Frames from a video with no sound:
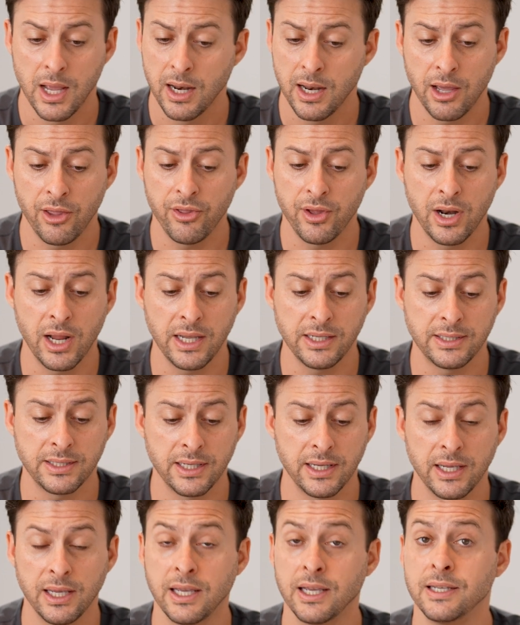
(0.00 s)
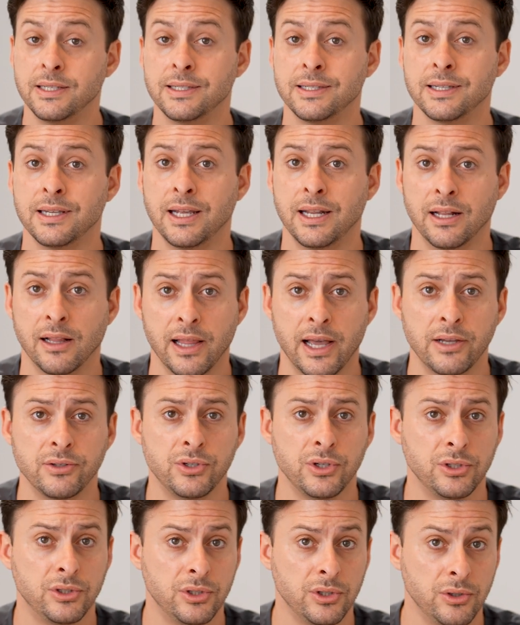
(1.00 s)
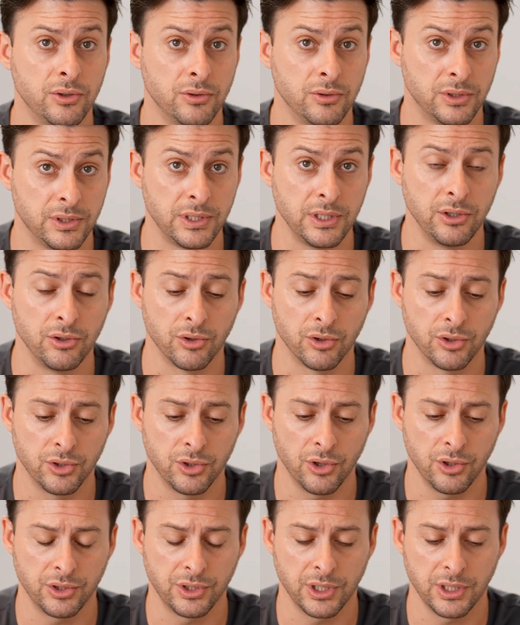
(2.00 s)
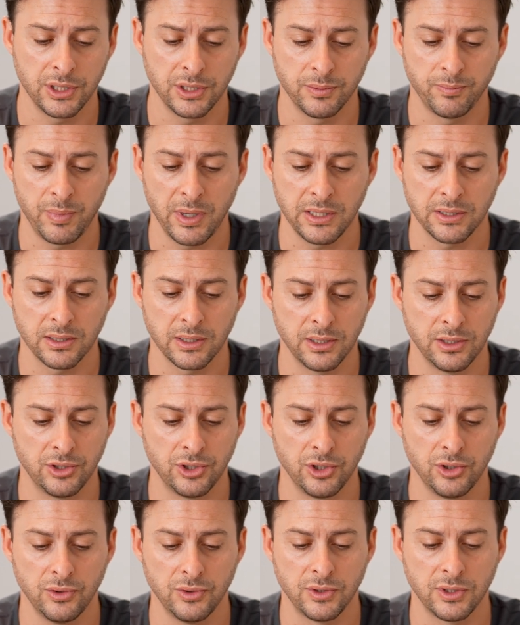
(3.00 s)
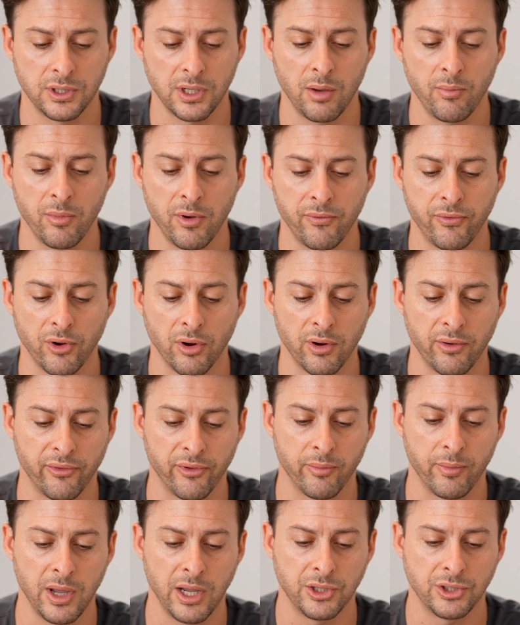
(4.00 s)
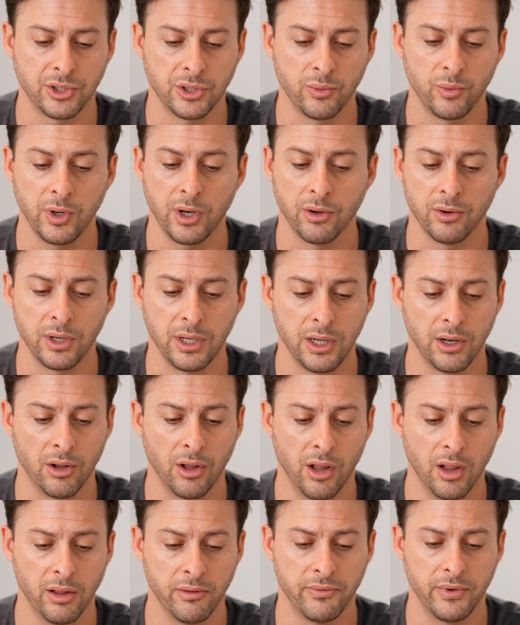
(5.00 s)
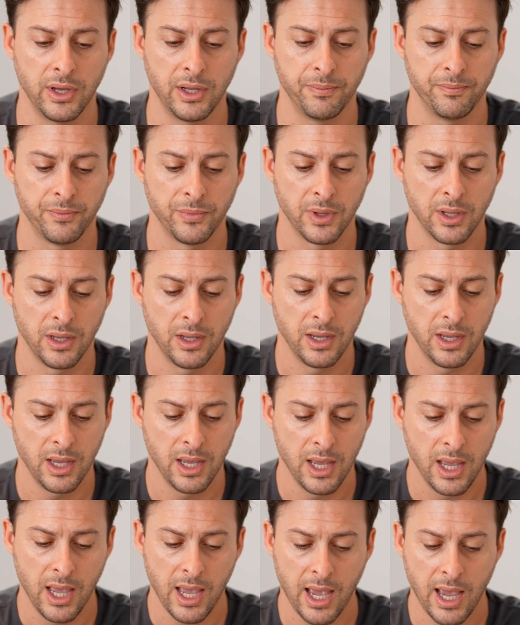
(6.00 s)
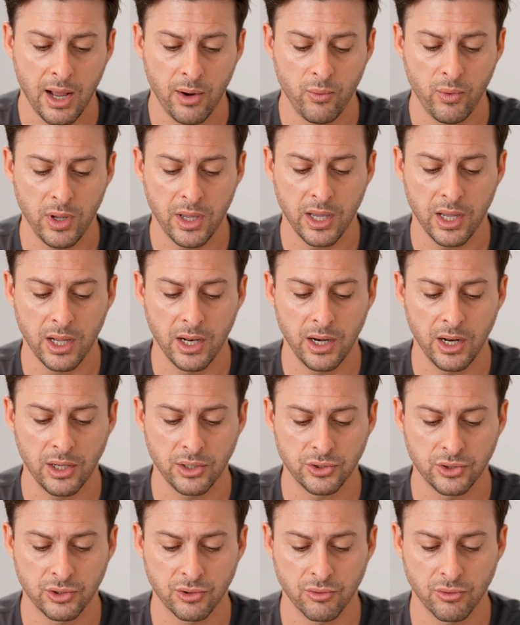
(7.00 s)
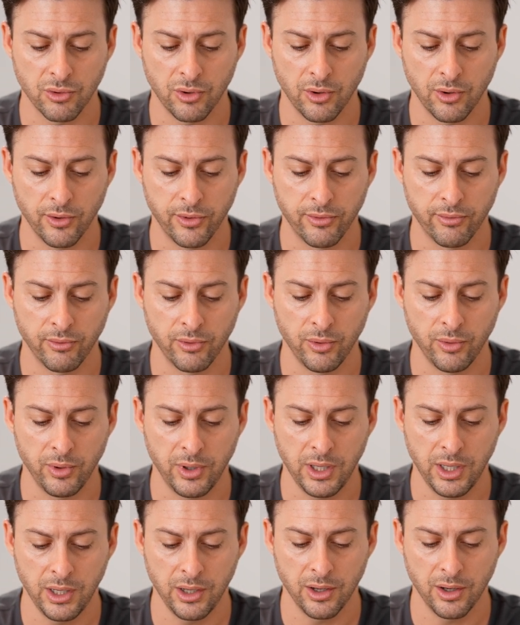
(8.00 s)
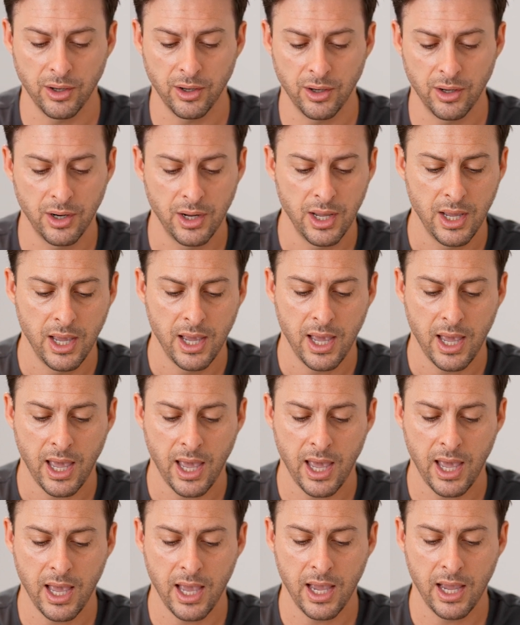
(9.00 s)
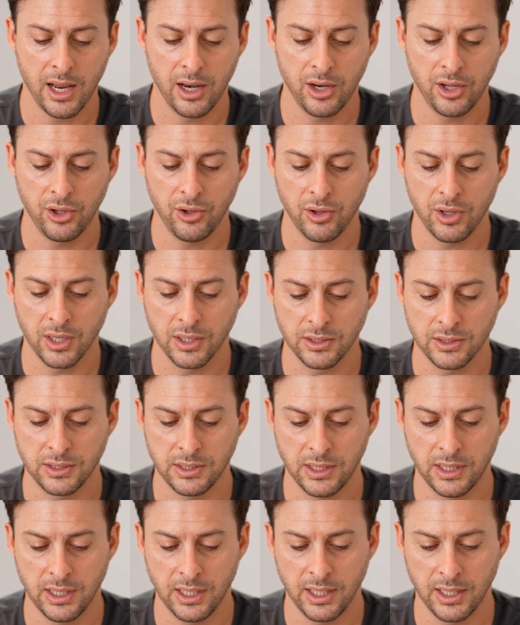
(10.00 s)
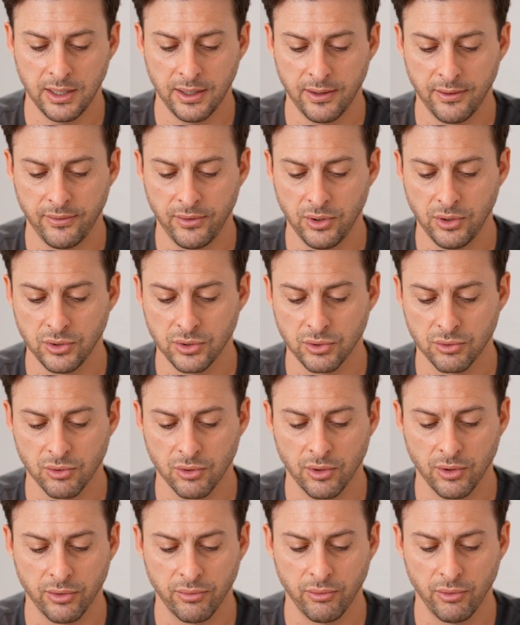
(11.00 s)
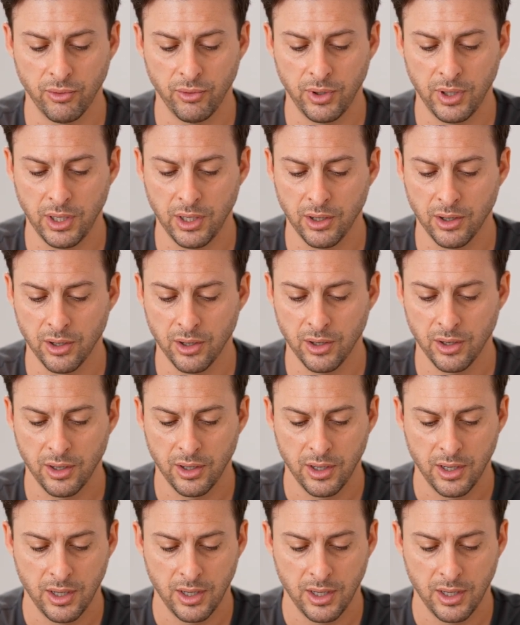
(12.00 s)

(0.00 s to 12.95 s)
Now, the nice thing is it allows you to see your searches, basically choose some of your information. We don't need all of it and we can scroll through here and you can see if you scroll through here,